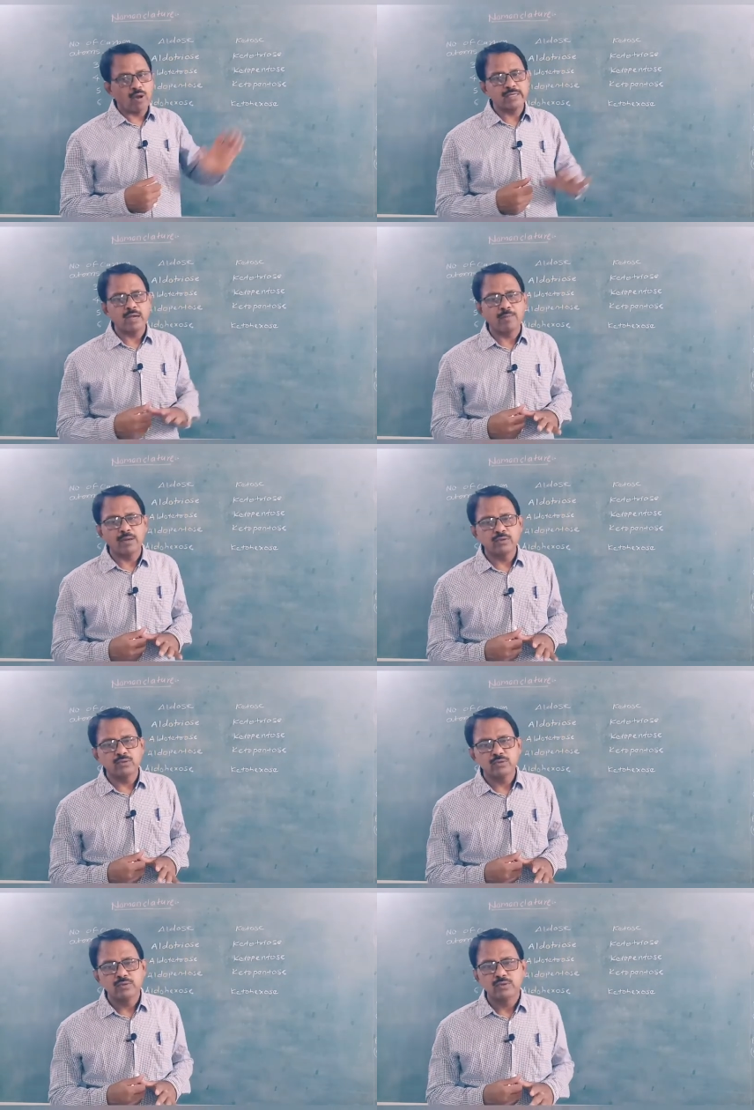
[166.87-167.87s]
For example,
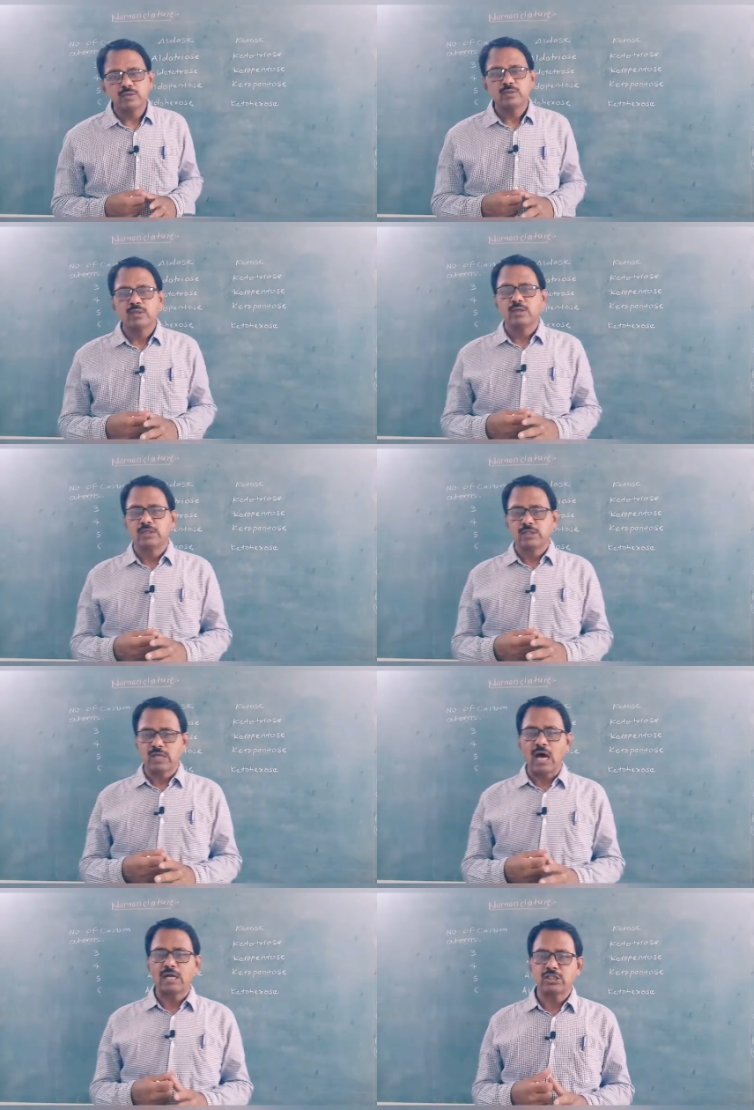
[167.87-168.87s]

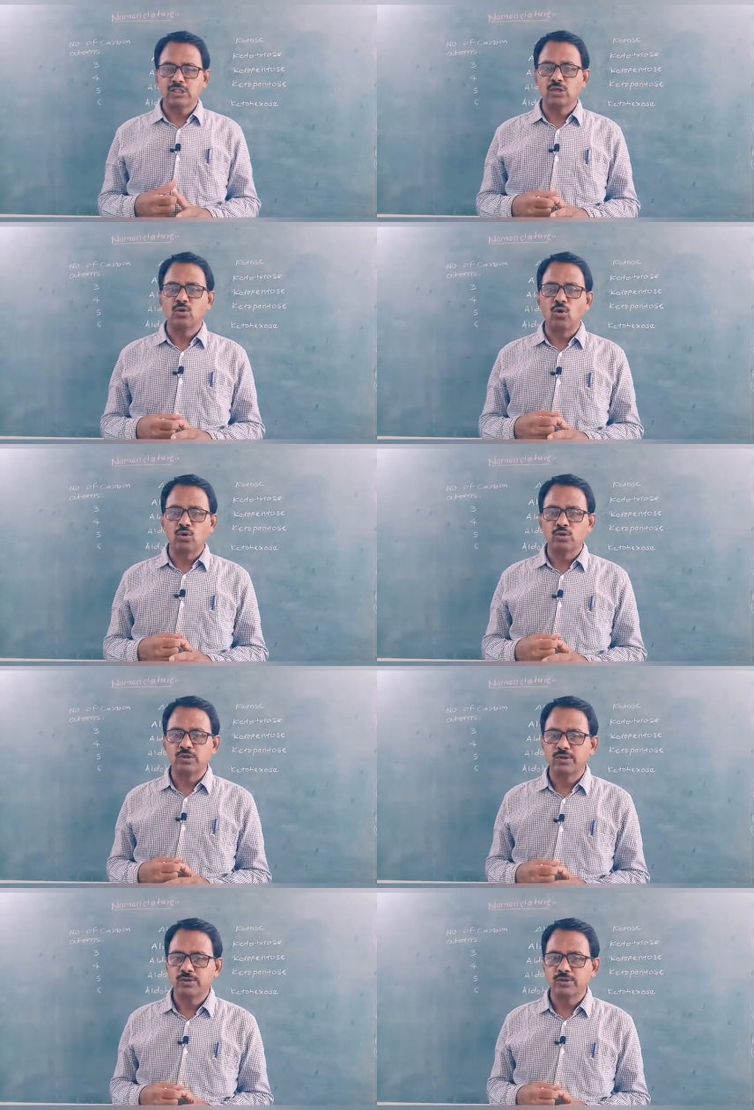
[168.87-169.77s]
starch, cellulose,